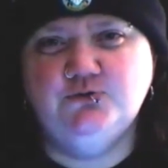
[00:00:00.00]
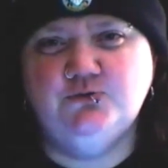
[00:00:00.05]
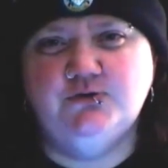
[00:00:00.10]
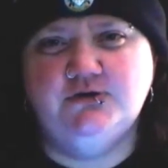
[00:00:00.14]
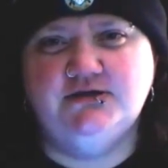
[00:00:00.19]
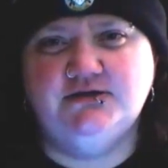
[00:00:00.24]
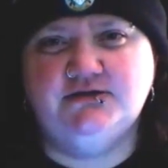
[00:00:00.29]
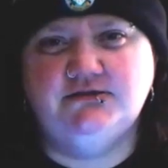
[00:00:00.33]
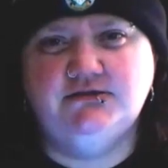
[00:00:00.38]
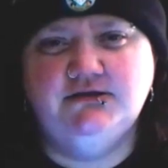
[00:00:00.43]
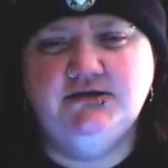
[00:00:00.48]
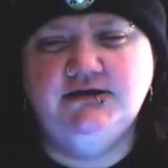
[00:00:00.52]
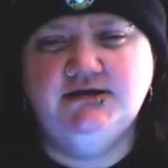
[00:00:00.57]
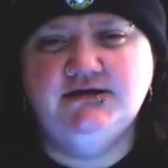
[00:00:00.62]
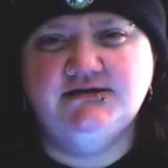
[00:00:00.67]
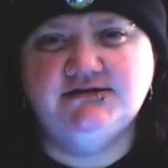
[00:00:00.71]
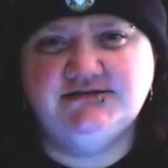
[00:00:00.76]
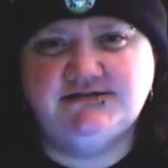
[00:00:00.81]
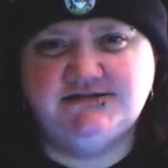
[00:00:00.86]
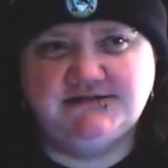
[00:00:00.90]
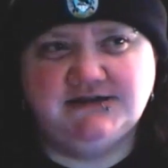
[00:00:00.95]
with
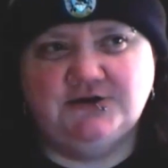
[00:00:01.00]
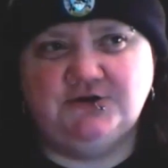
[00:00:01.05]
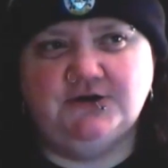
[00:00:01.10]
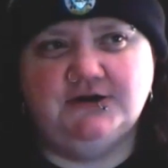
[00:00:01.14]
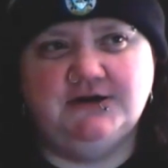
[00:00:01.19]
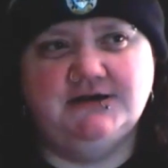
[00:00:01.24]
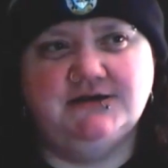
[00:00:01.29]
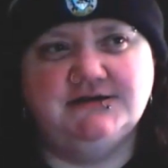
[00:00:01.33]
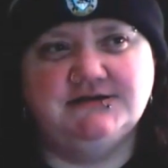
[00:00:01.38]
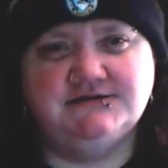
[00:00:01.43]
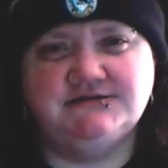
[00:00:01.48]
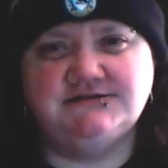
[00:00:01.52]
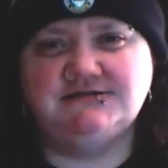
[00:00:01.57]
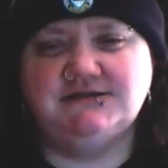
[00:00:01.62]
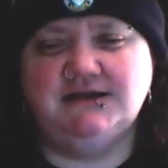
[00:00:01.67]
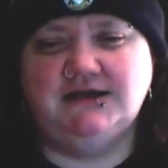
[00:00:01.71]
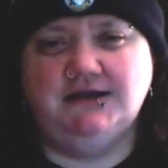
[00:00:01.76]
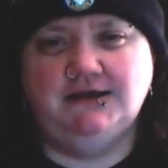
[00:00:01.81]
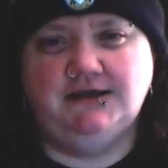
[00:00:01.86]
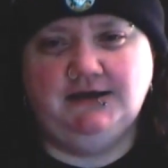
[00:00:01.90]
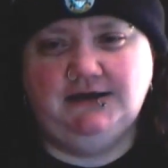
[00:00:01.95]
Sirius
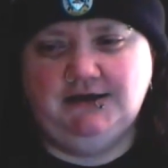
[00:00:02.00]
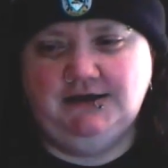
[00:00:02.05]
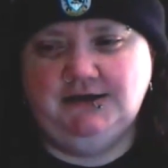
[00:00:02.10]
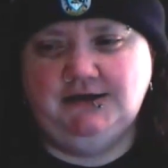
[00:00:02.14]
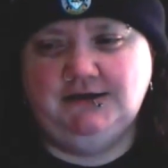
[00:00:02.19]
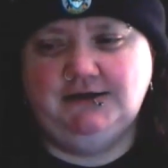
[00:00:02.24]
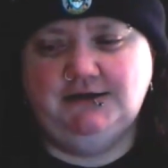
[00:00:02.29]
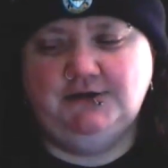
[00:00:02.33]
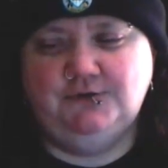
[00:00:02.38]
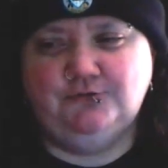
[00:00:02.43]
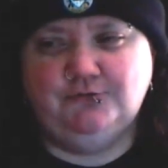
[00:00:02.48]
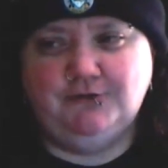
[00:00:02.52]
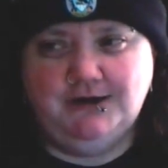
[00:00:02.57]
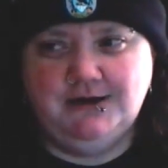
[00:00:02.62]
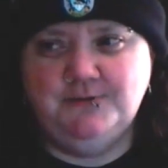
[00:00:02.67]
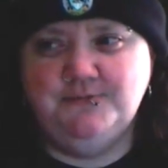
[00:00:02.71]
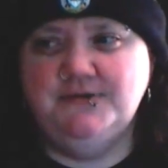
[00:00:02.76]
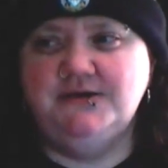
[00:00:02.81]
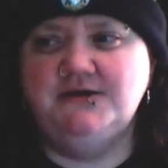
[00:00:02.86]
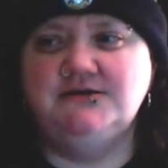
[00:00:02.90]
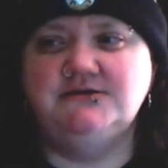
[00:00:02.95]
and
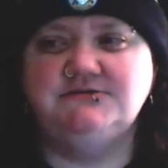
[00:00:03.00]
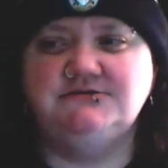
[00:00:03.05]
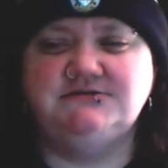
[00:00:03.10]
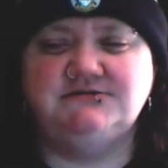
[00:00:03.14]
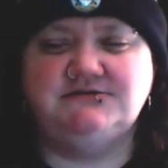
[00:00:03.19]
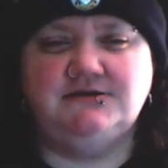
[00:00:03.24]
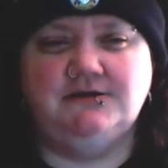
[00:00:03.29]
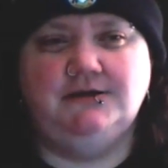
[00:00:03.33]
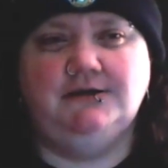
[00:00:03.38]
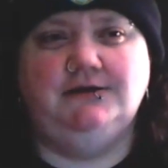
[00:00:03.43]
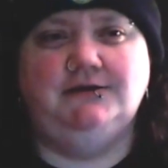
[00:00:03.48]
Remus